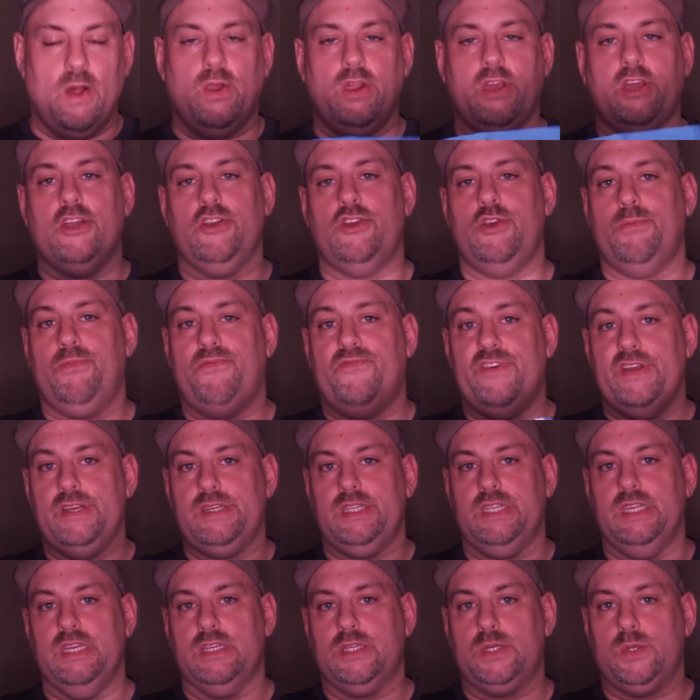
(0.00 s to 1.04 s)
could you
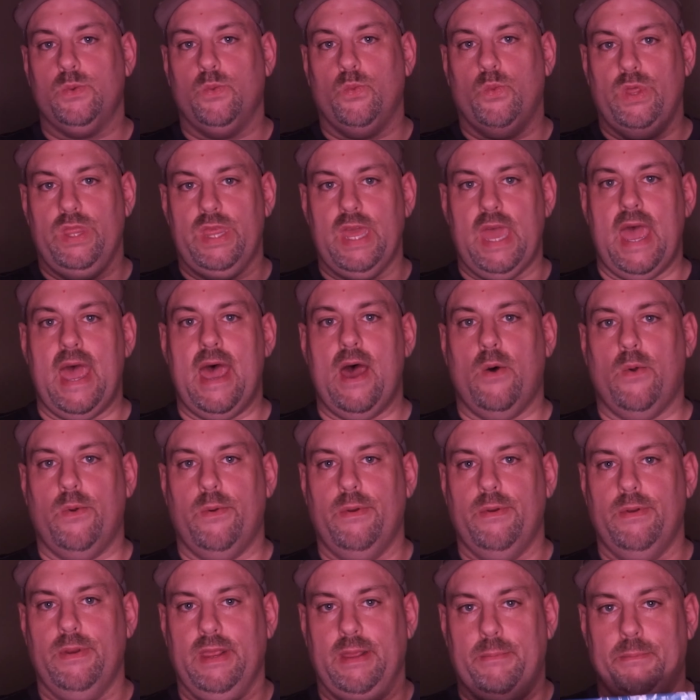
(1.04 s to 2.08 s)
fish this
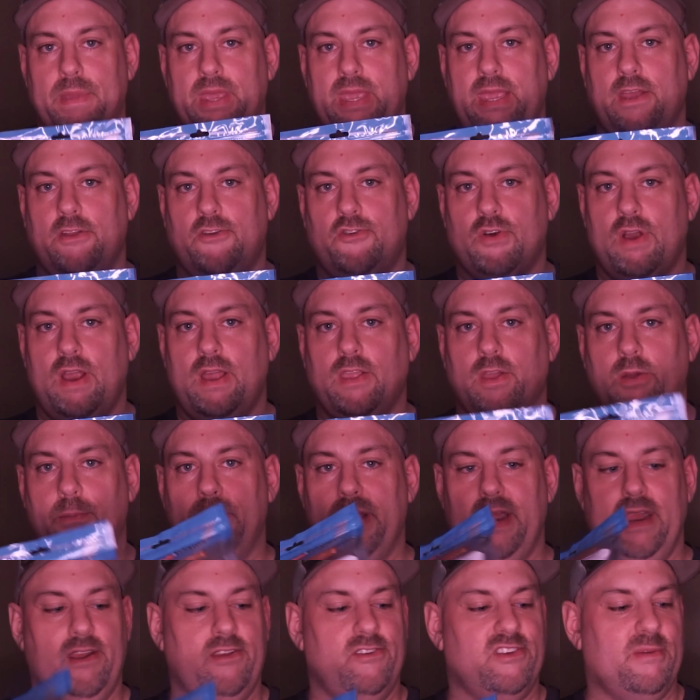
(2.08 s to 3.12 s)
without it being a trailer,
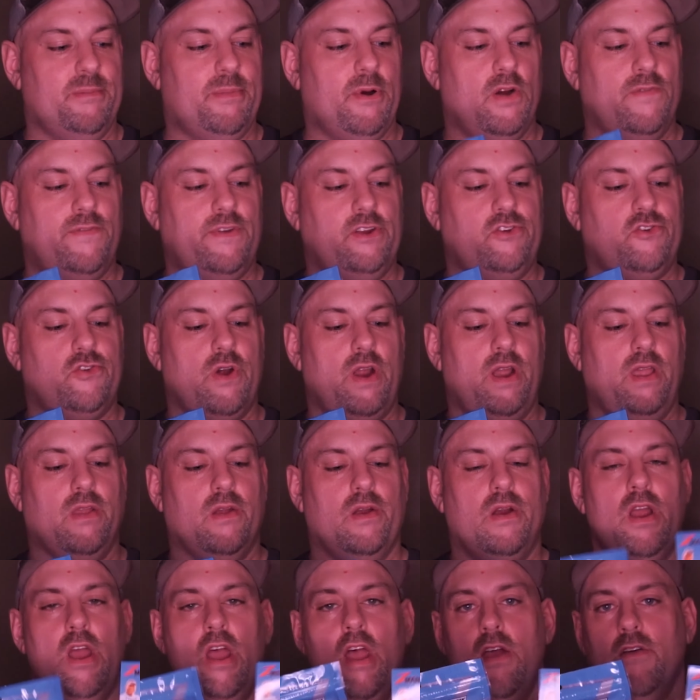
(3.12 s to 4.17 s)
but it is a perfect
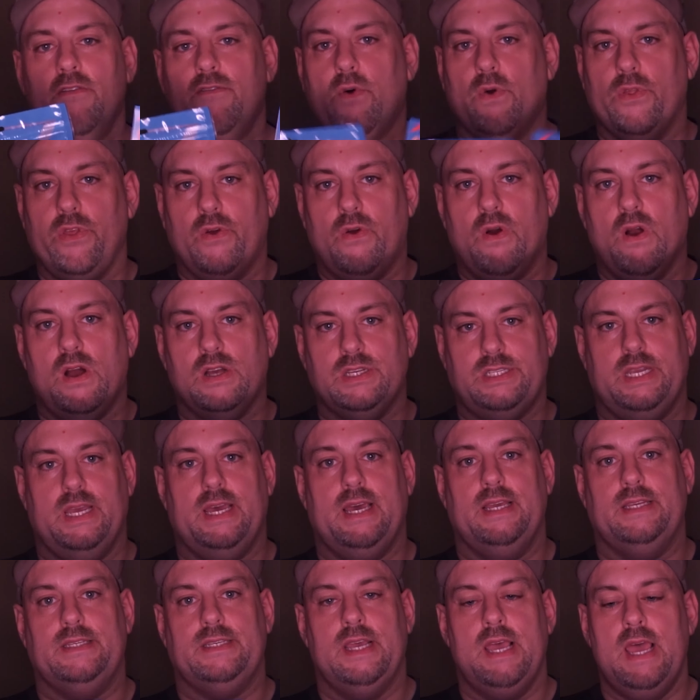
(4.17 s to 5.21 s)
trailer for the Cross
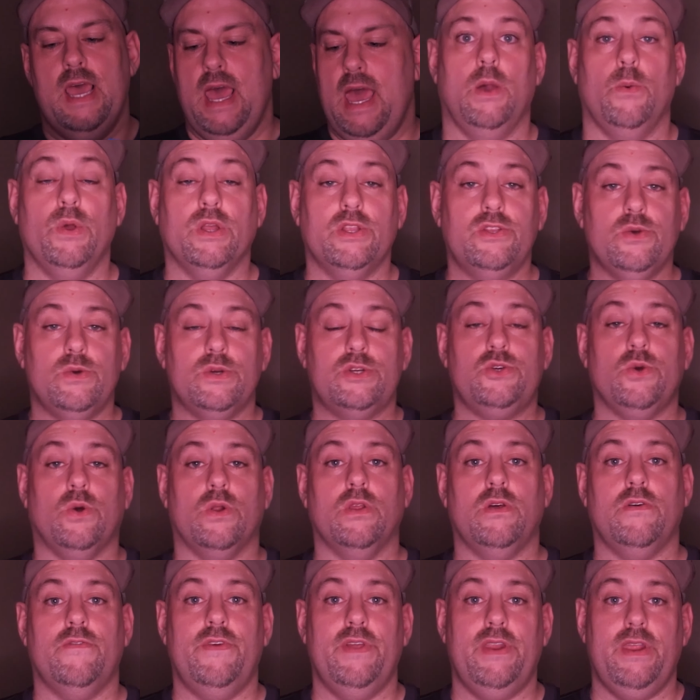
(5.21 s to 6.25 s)
Eyes. I will do a short
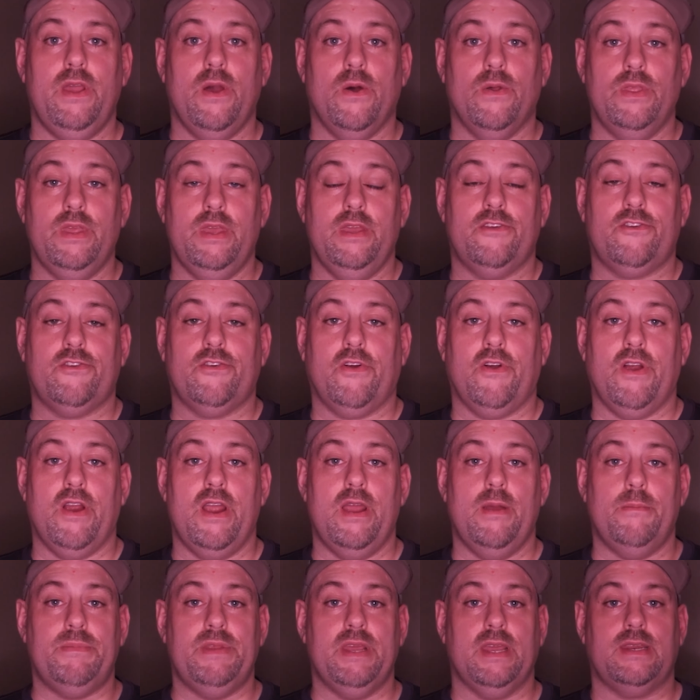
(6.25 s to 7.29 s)
little video on the
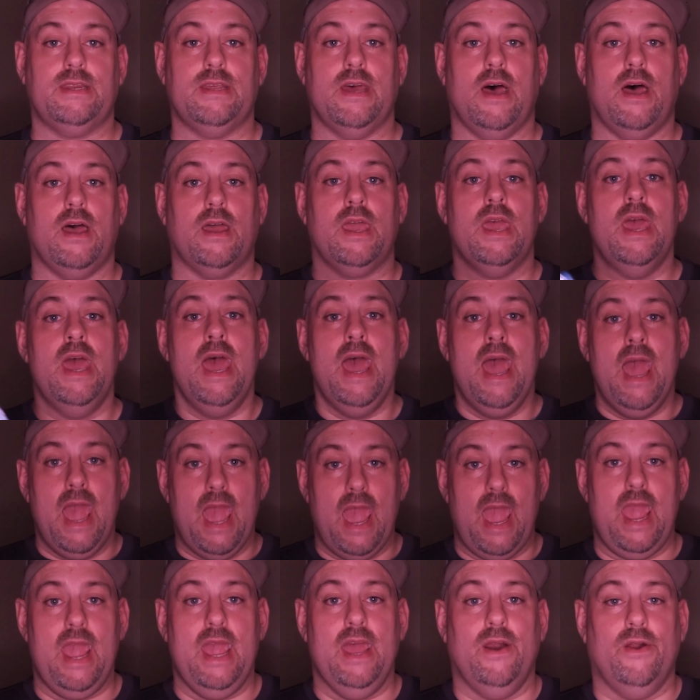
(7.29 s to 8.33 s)
Instagram, TikTok,
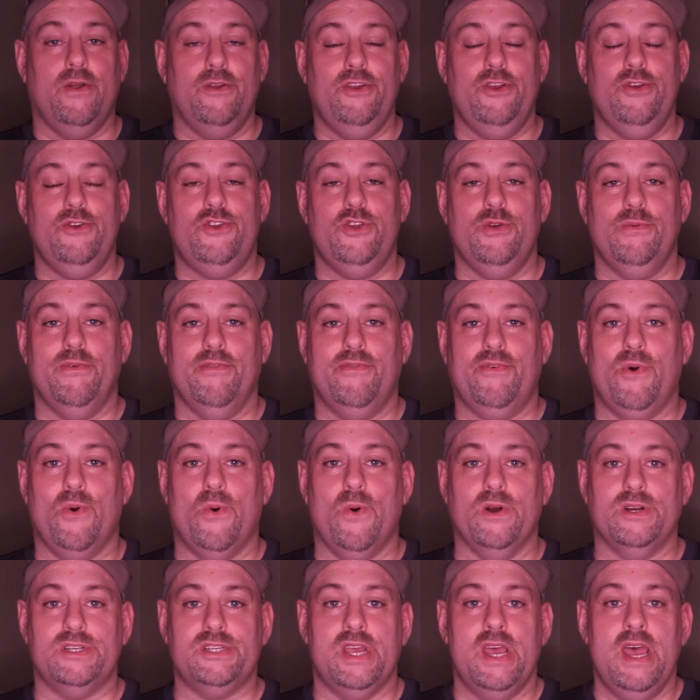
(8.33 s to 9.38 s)
and on YouTube, of
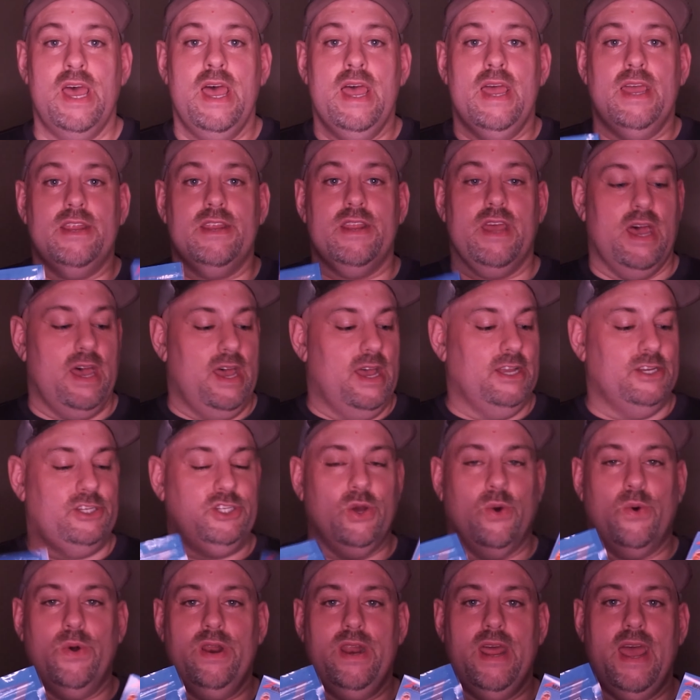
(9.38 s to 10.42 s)
course,
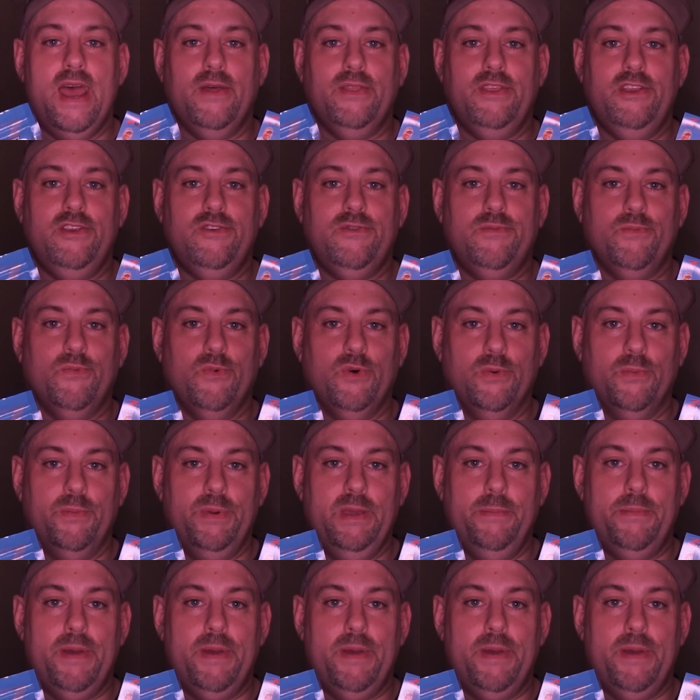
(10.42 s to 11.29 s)
showing how these will be